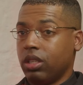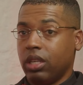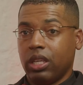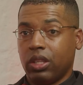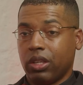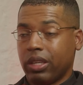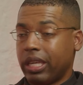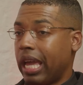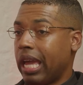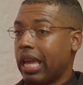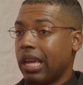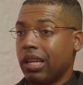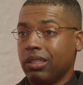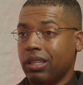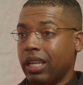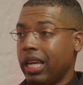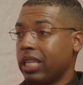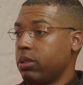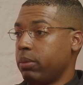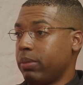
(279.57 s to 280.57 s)
either gay,
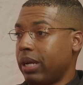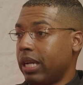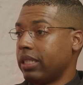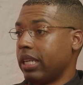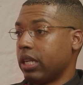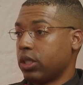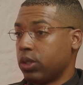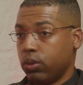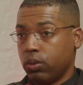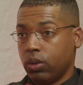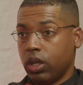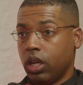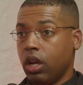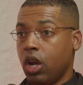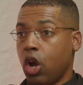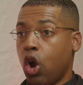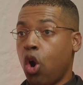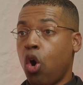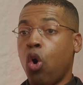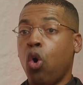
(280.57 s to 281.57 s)
lesbian, bisexual,
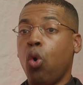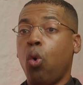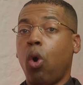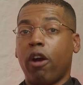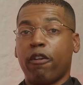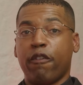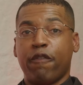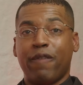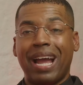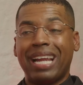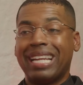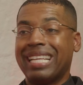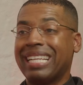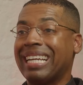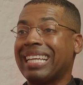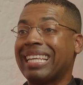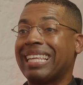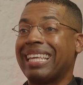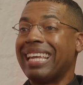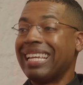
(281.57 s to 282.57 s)
who are fighting
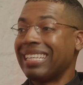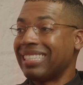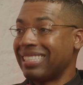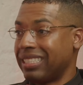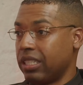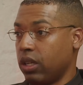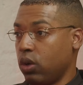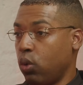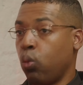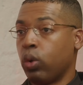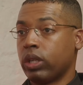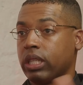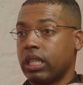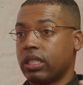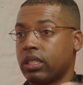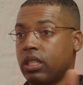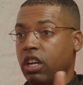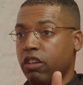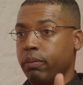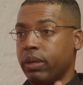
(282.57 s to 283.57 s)
against what
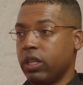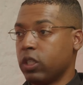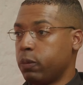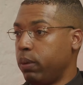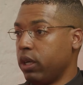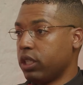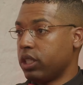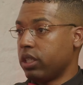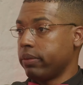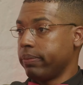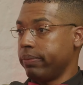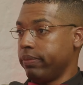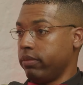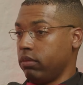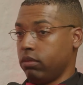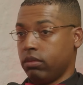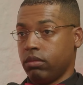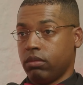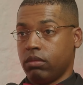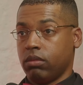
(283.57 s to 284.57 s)
this government is pushing.
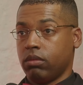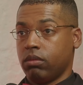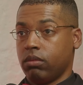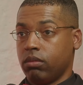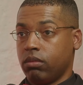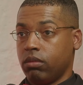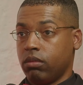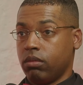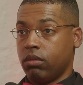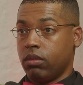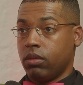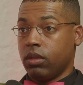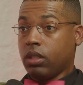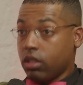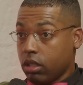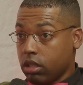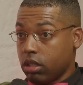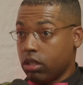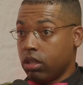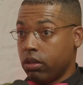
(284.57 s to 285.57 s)
Mm.
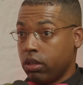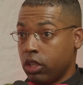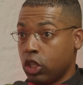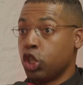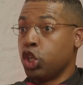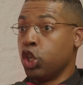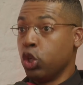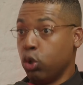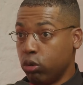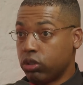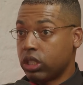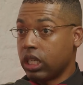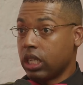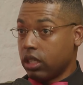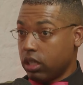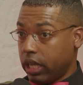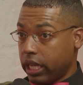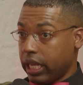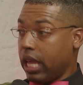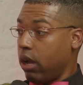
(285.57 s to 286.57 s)

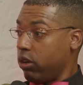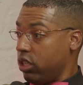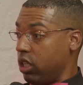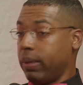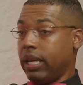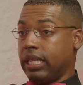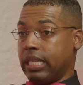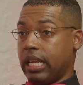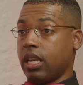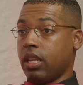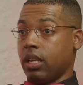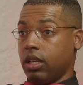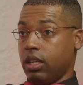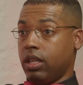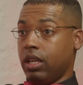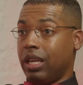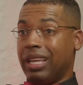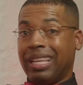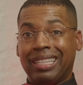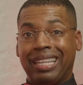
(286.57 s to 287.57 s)
Using the L G B T.
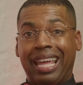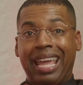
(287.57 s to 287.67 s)
Right.